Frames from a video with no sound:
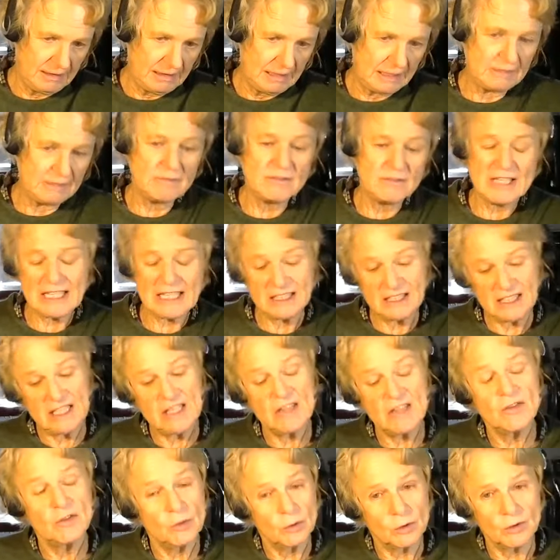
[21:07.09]
And it was actually
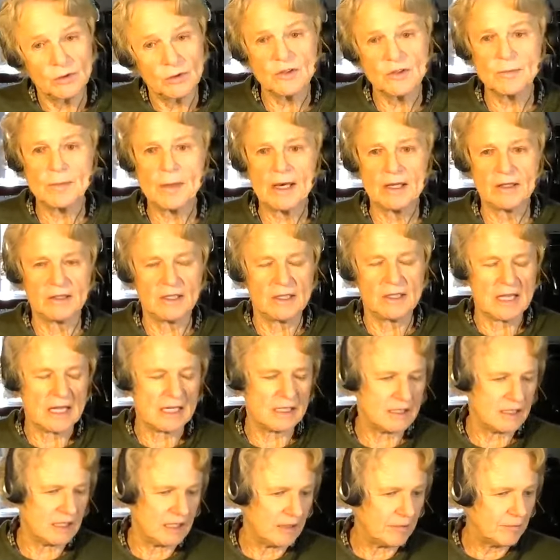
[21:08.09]
his daughter's birthday
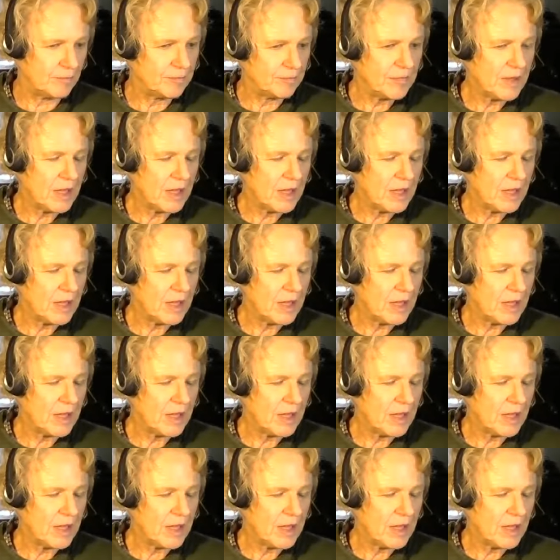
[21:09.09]
that day.